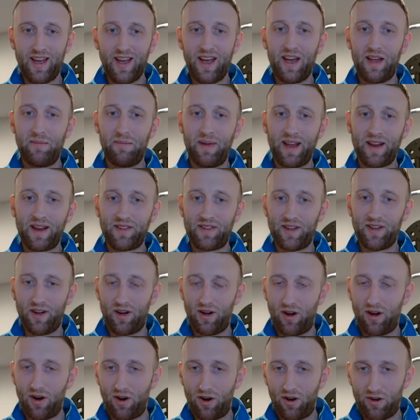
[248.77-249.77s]
and makes it
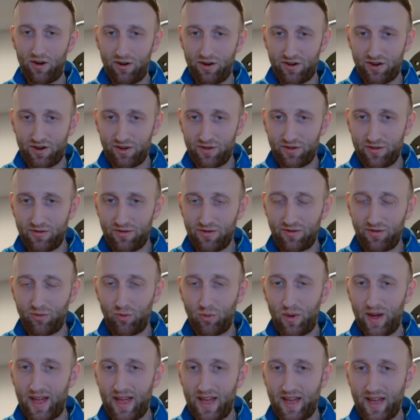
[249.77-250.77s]
harder to lose
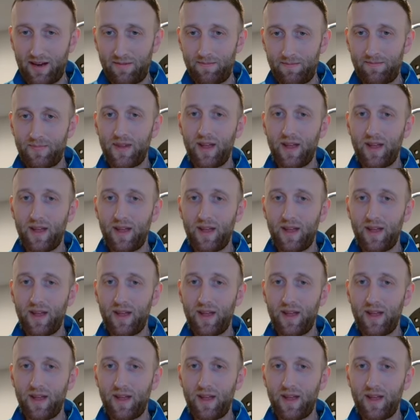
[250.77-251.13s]
weight,